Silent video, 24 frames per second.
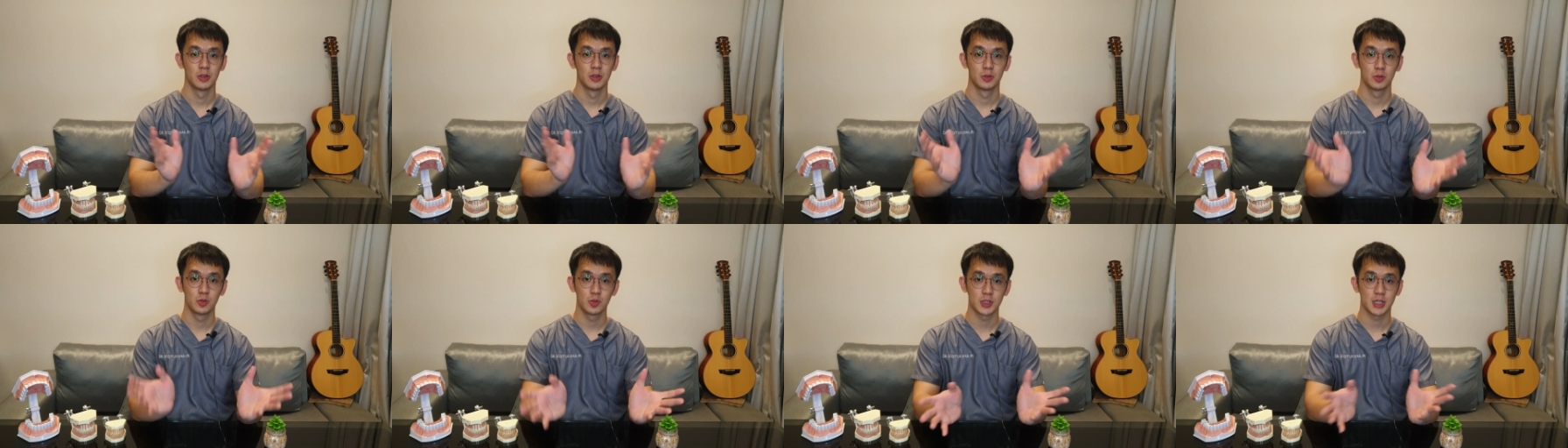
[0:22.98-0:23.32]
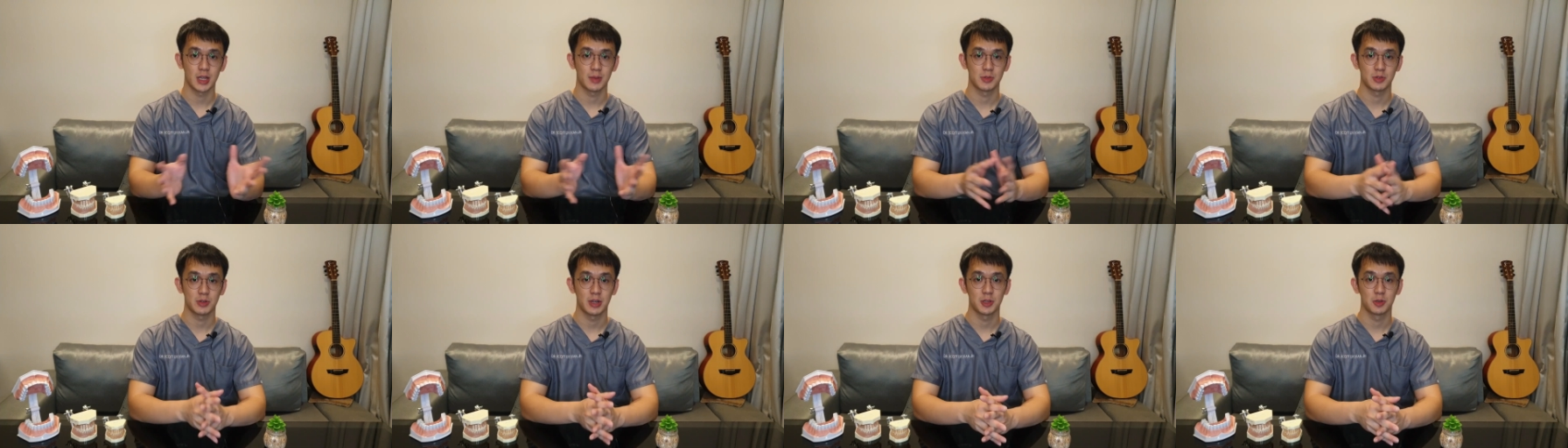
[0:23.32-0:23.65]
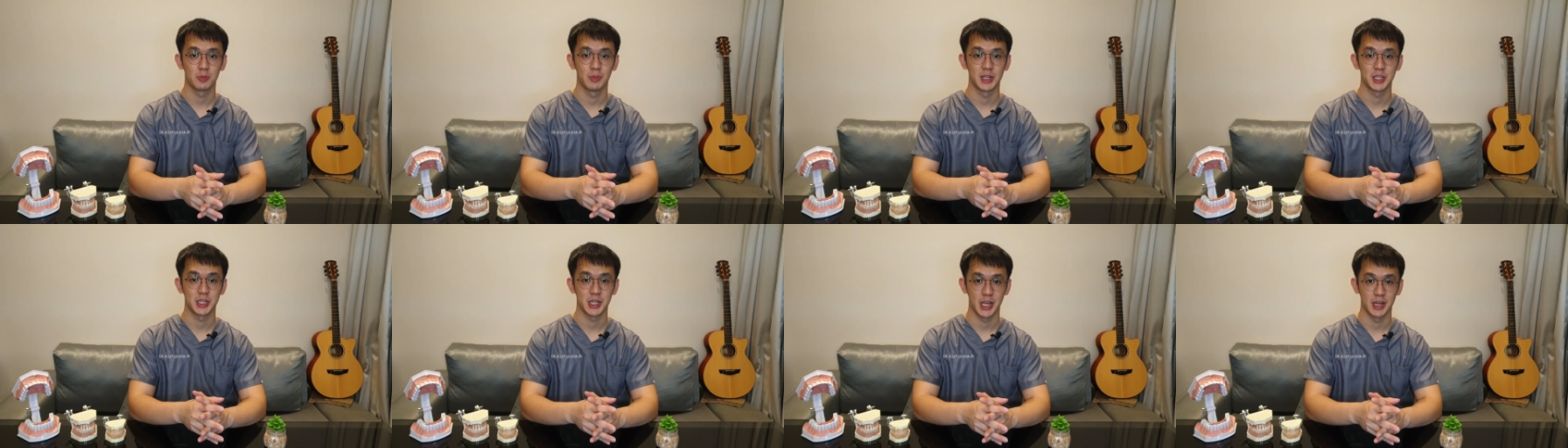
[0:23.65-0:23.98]
Do subscribe to
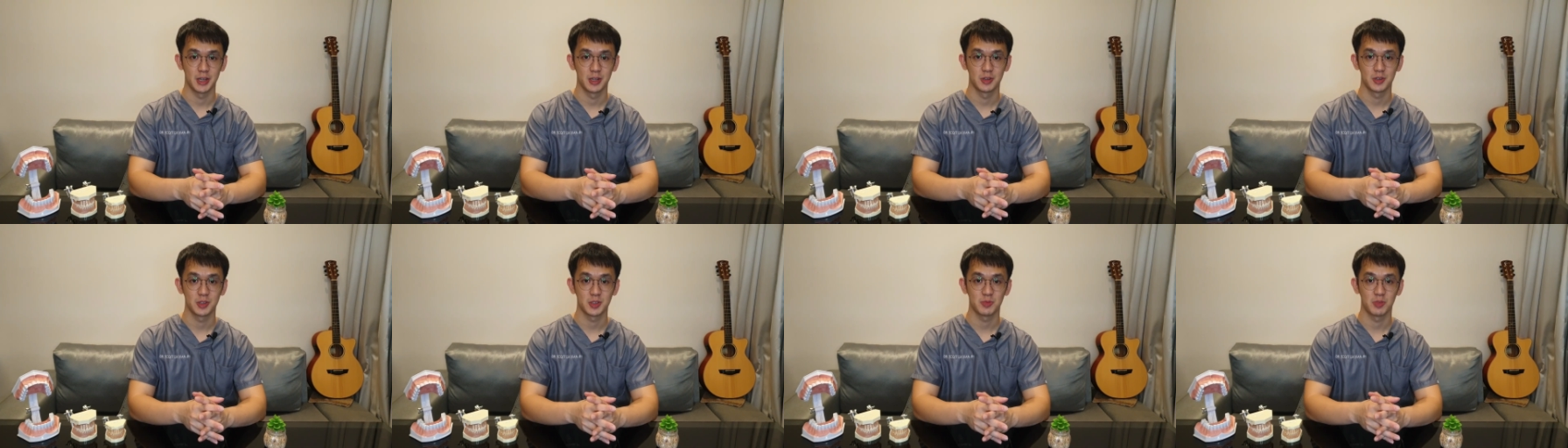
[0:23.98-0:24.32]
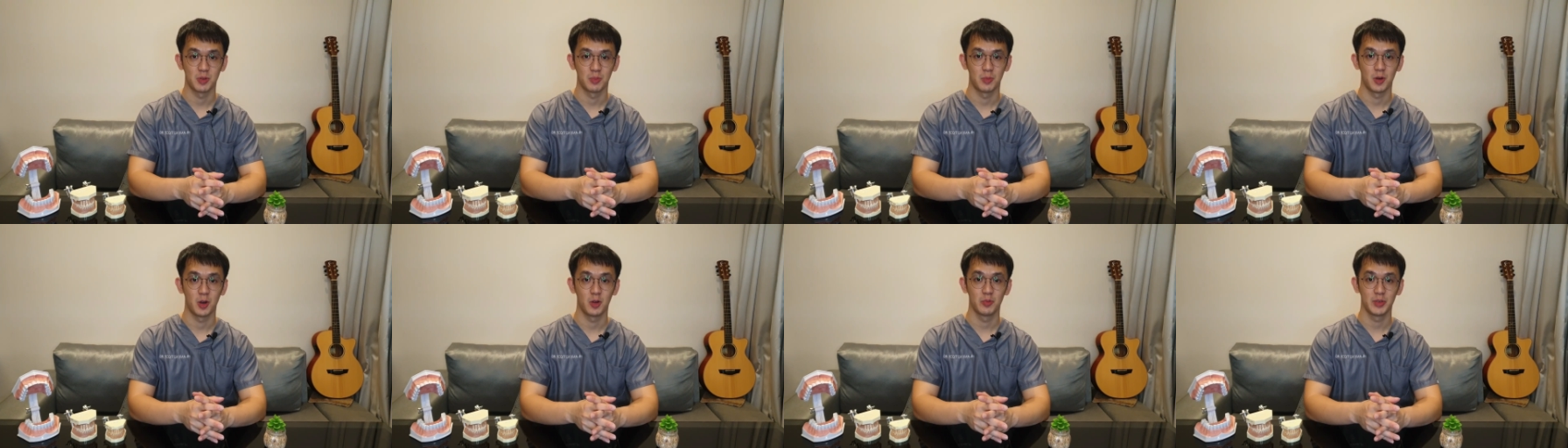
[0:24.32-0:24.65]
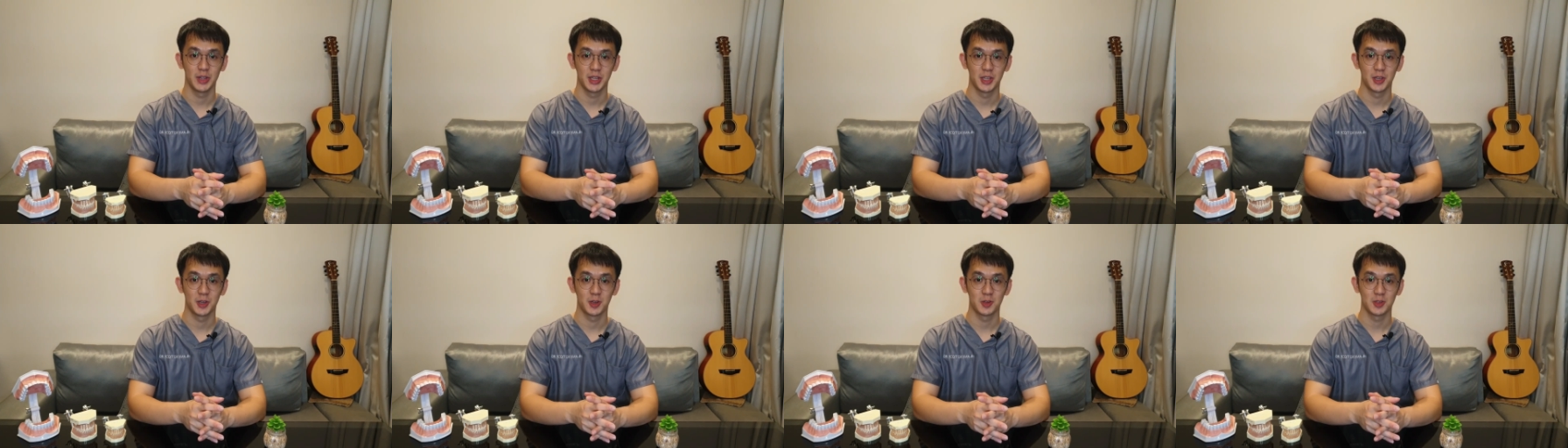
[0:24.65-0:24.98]
my channels for more
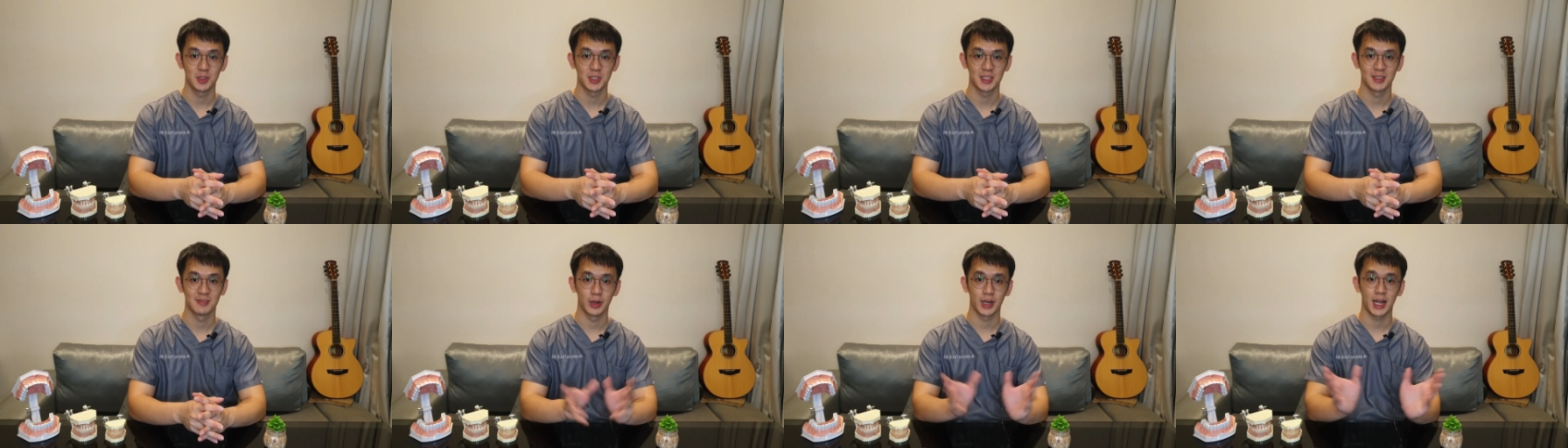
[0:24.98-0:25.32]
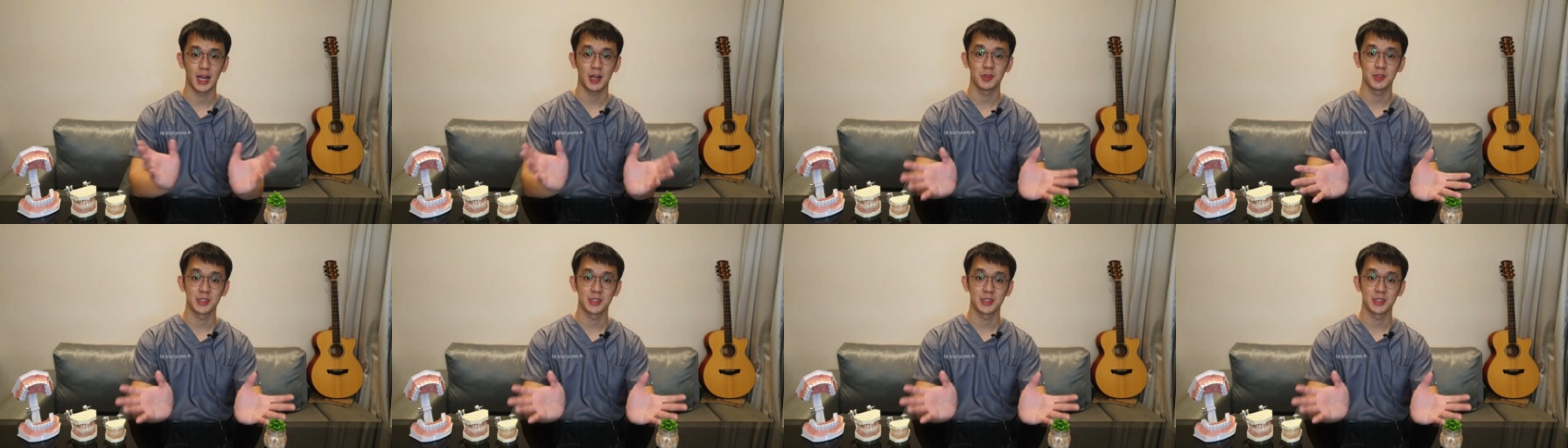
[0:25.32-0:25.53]
videos on how